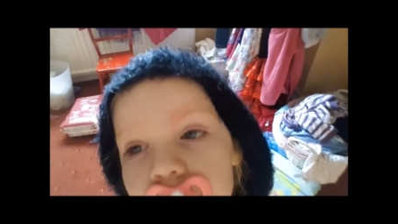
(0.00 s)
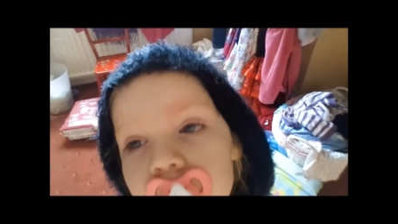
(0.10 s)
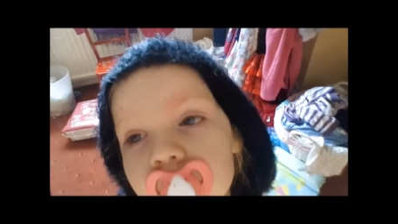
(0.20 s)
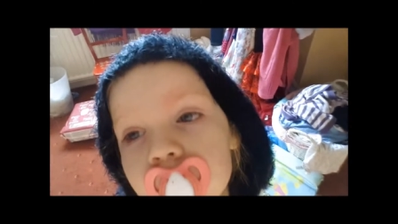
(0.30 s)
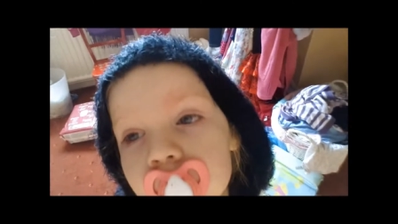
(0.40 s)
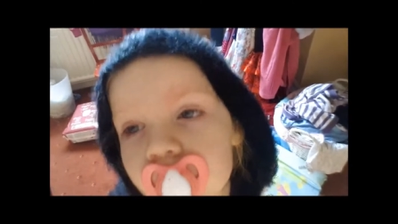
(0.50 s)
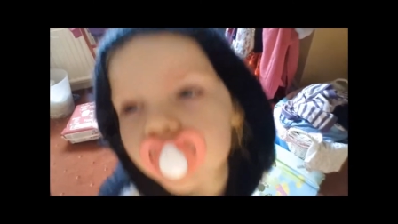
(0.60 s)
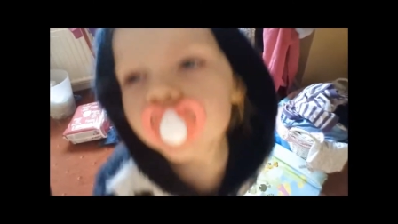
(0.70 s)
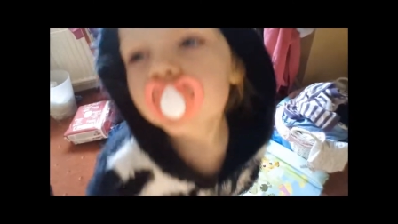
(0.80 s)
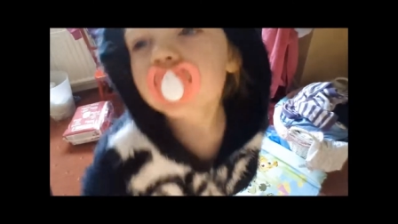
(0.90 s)
So she
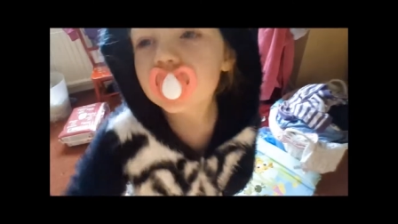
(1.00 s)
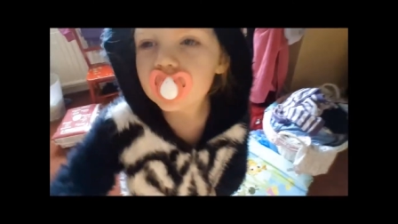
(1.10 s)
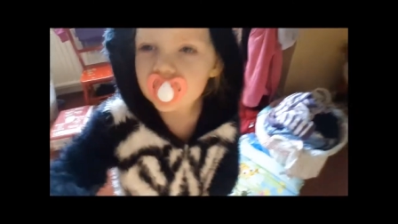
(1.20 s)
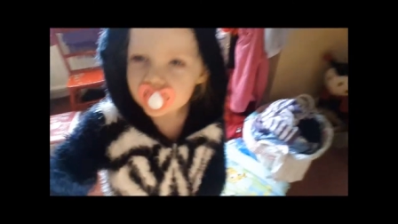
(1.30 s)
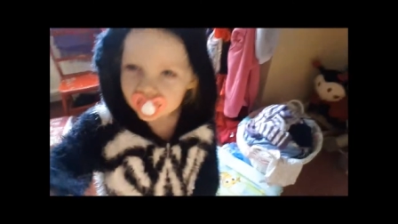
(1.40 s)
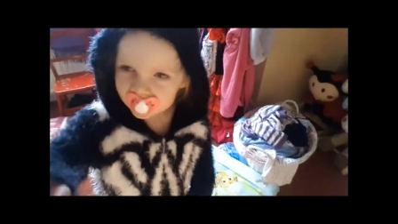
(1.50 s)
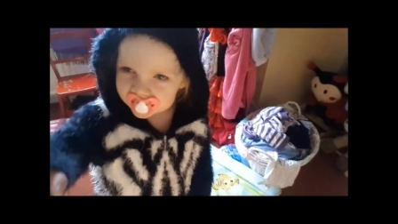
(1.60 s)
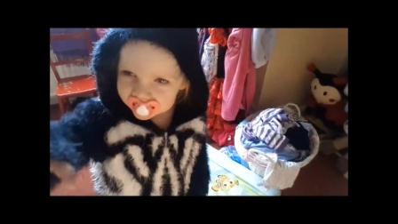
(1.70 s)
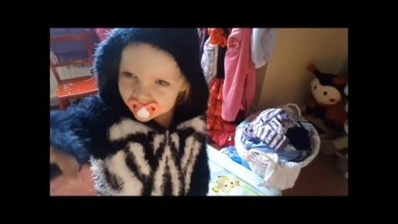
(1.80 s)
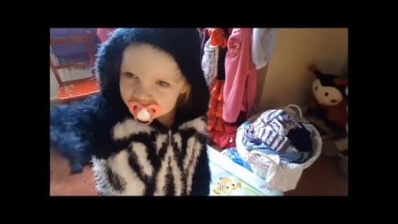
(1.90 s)
cleaned it up a bit herself. It
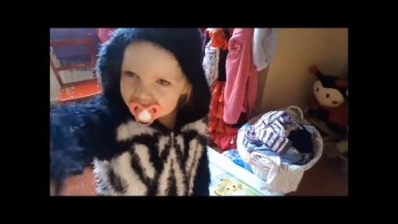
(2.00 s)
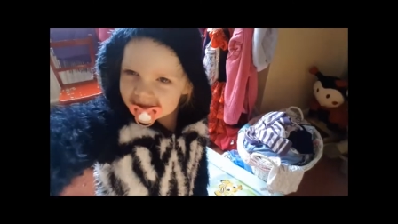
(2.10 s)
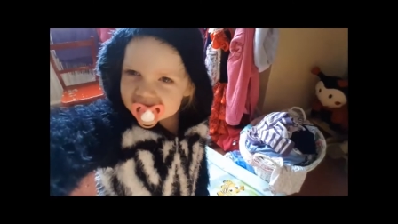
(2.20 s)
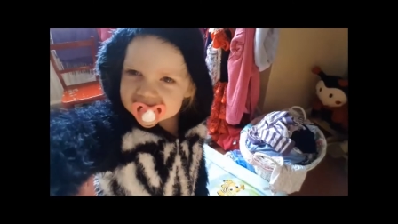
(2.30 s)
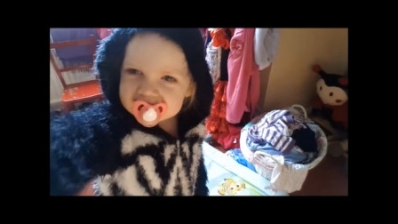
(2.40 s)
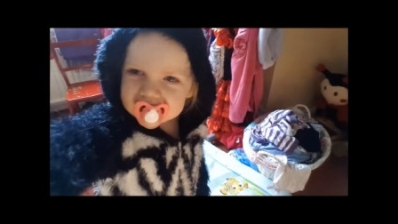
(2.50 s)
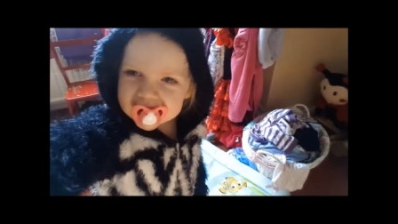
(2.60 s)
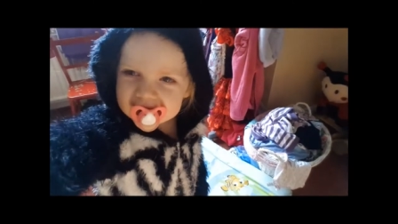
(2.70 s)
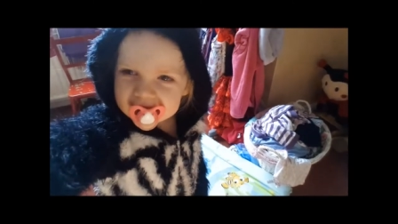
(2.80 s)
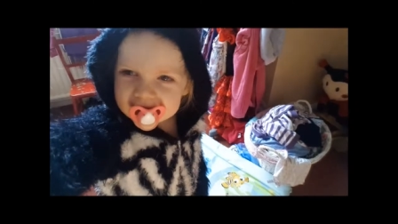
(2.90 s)
doesn't look too
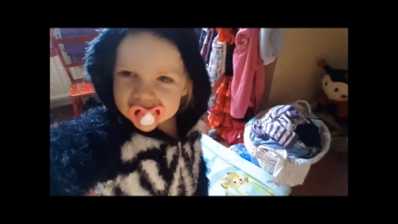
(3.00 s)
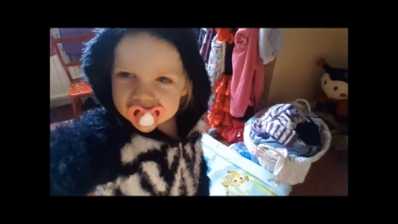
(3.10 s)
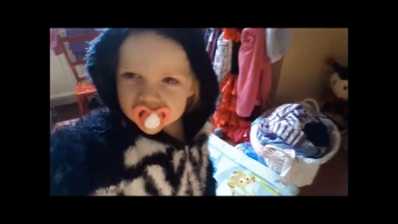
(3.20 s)
bad.